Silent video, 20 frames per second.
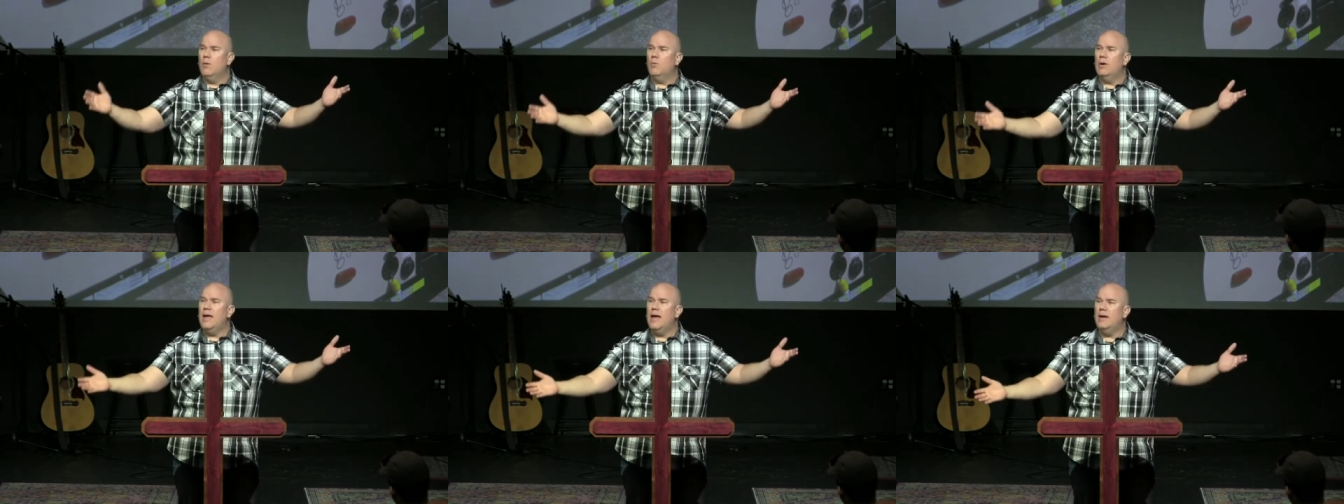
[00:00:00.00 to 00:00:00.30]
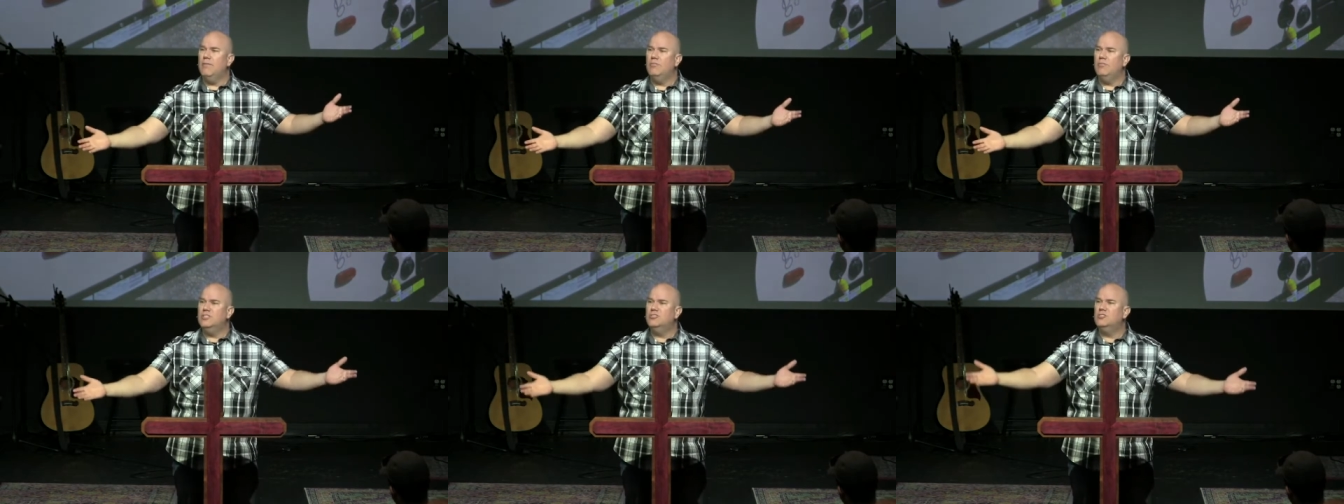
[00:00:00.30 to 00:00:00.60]
And we
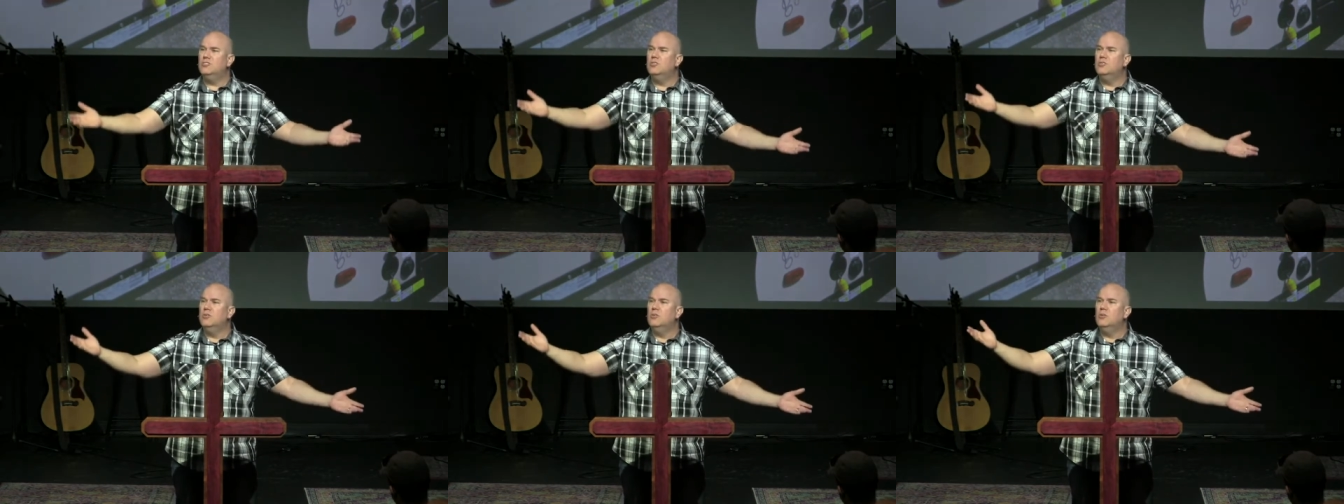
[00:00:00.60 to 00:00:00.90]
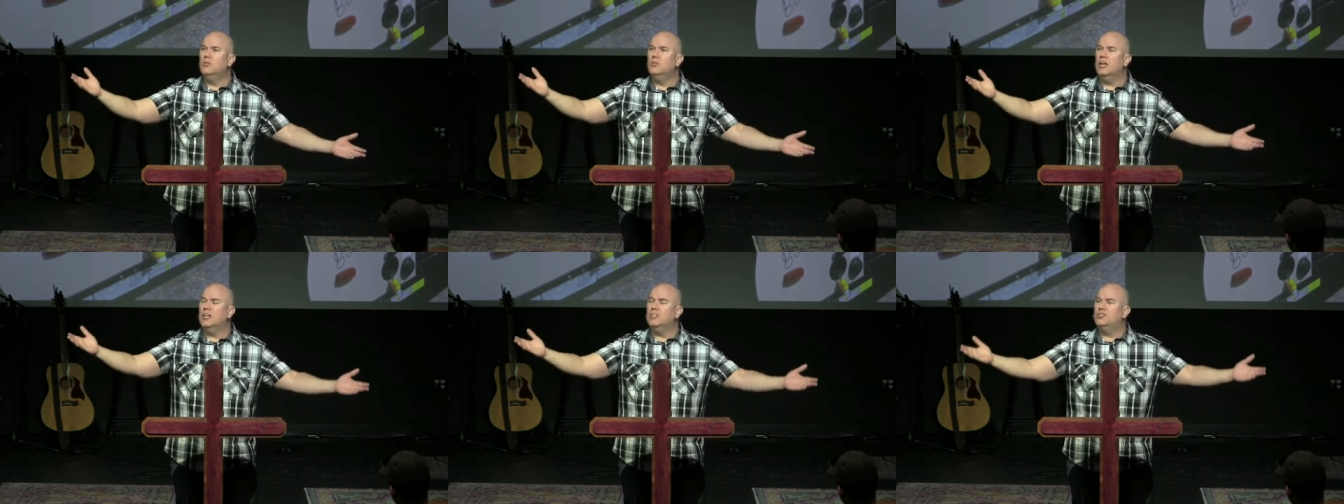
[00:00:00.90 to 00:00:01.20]
have these
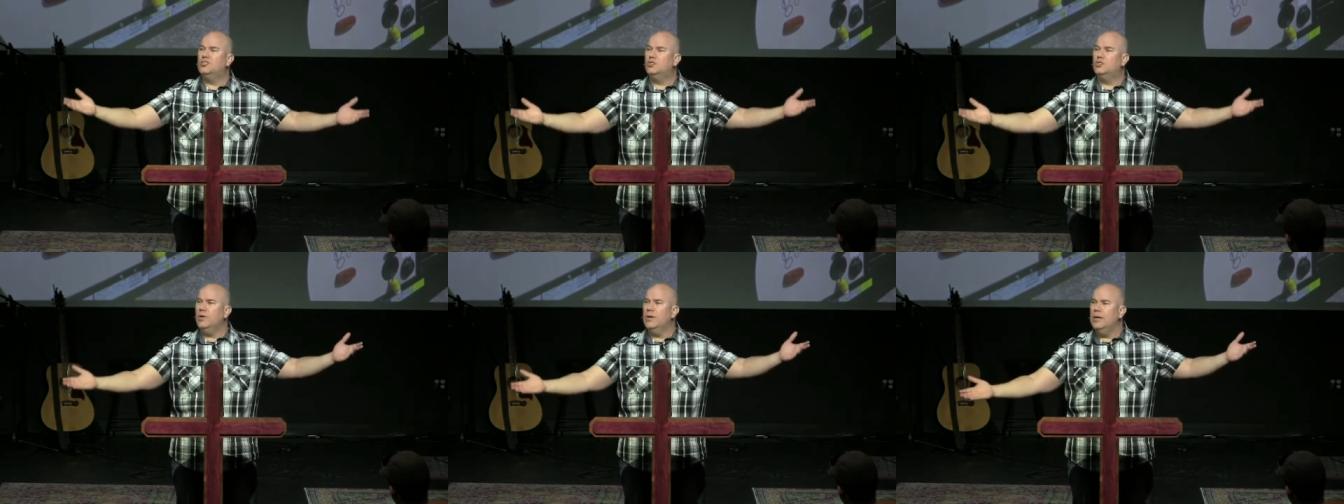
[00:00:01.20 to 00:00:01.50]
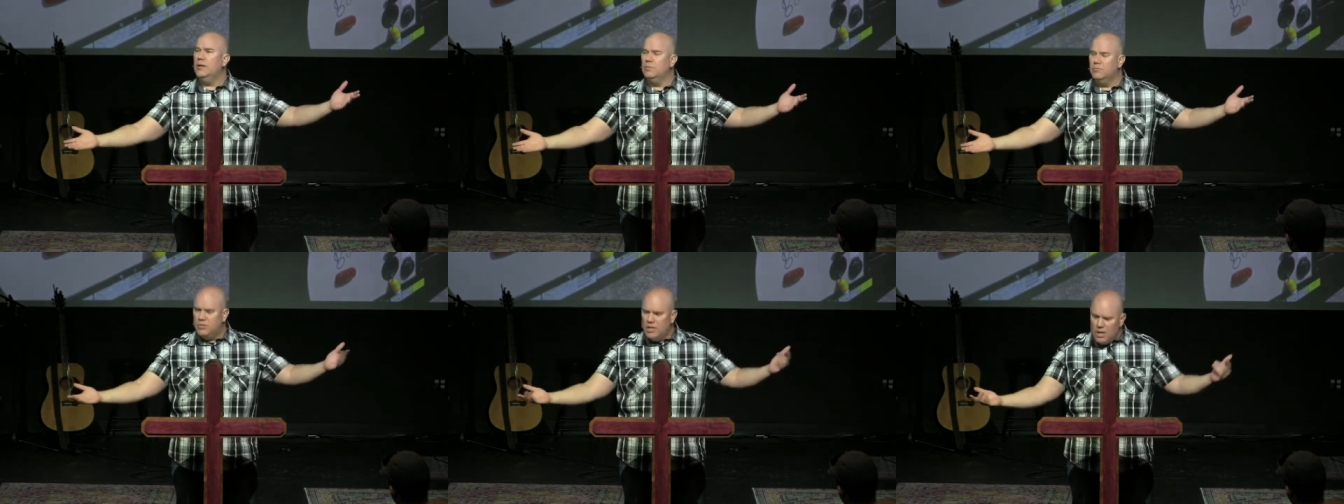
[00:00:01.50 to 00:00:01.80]

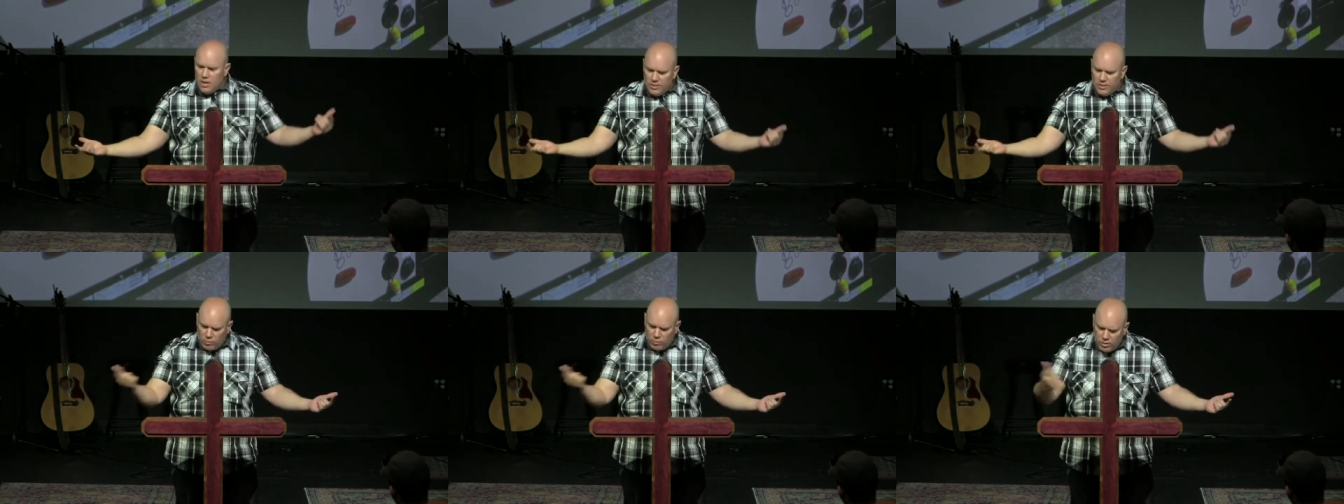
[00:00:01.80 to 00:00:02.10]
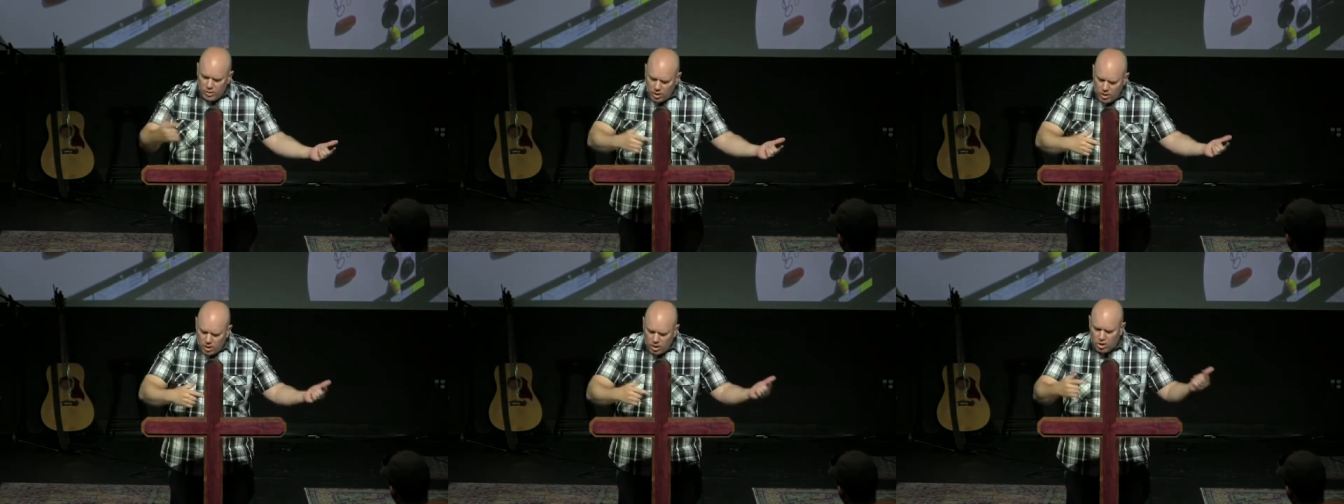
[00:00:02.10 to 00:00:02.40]
extremes
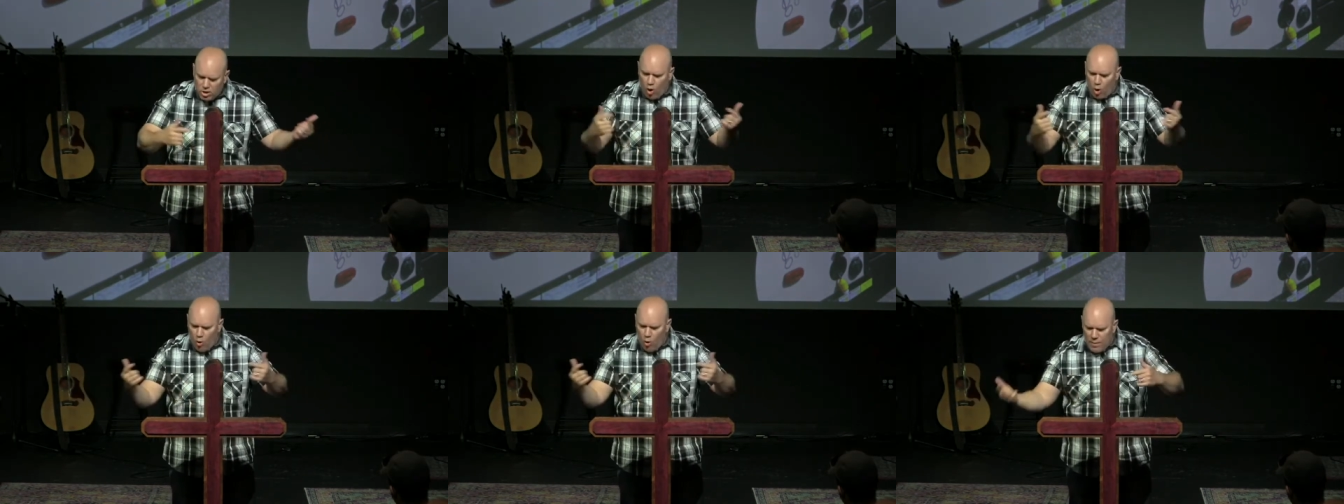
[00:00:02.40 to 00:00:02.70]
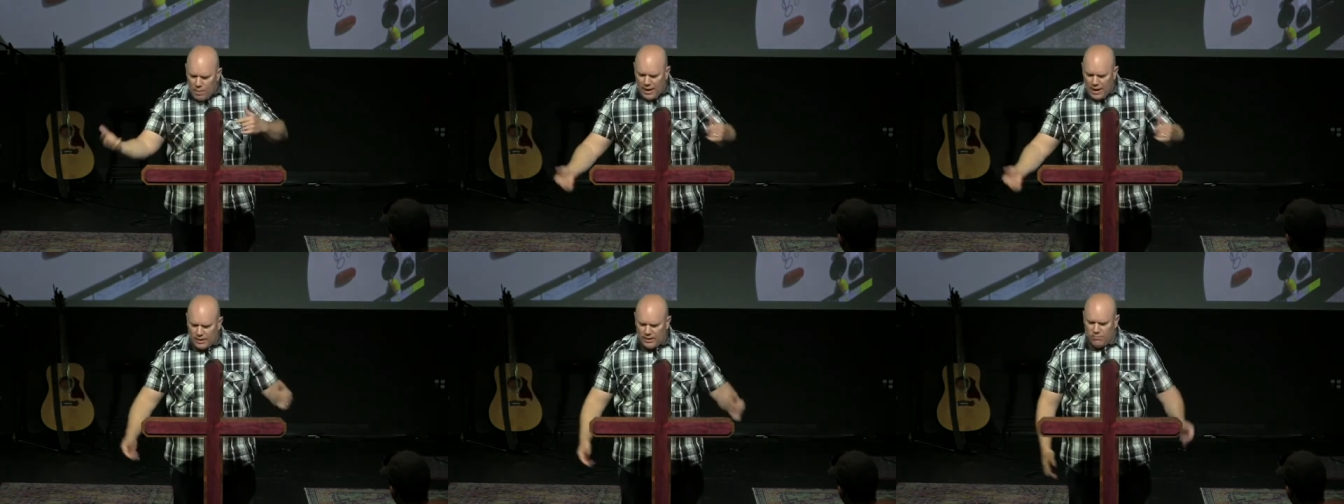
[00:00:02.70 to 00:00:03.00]
that we
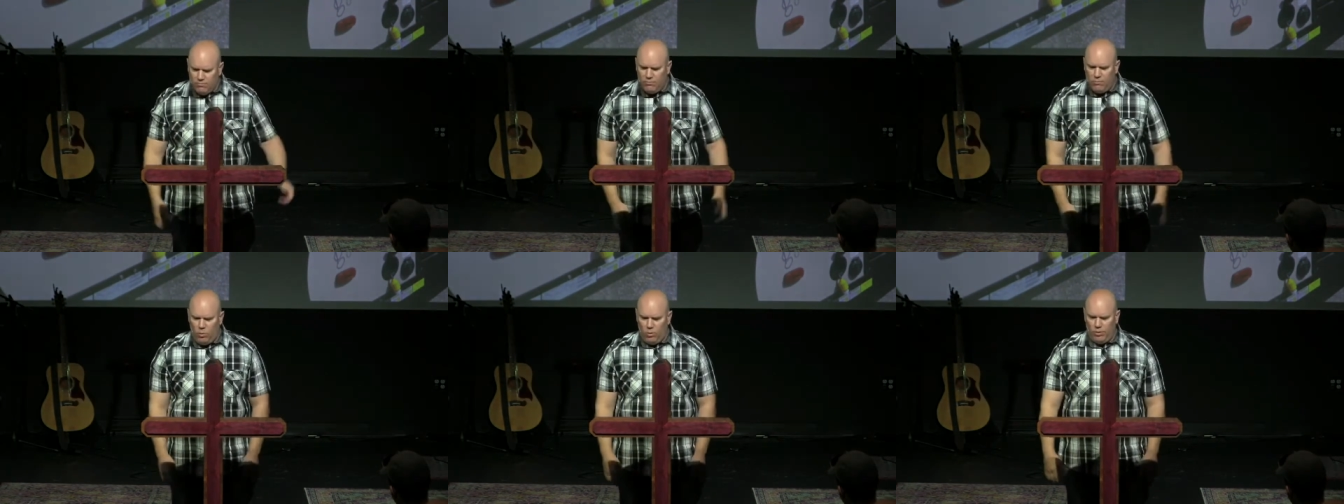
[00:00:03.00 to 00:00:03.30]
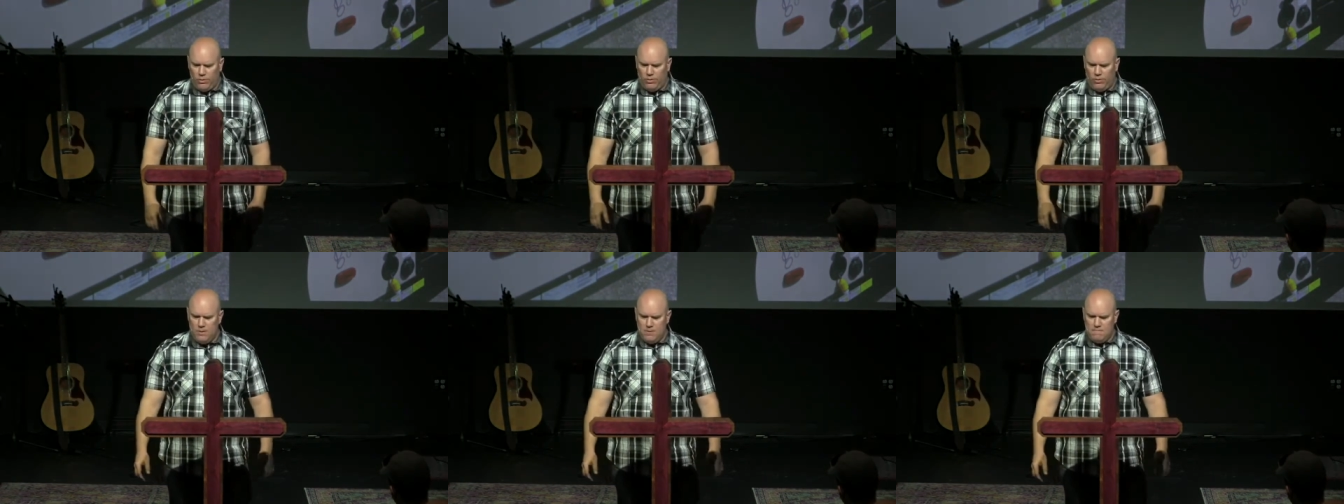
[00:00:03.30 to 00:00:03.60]
go back and
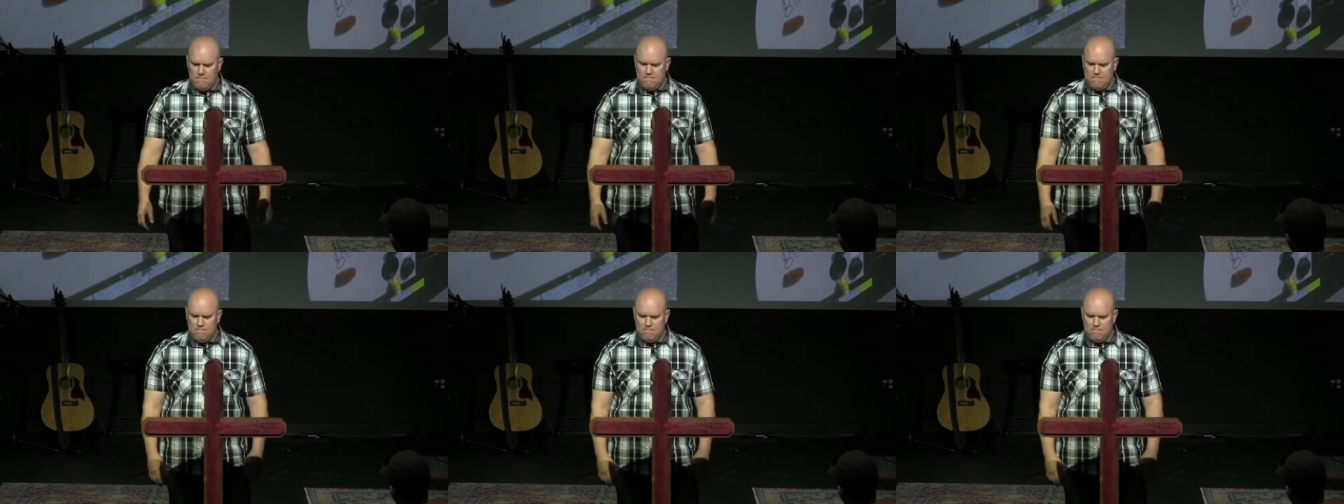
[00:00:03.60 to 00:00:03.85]
forth.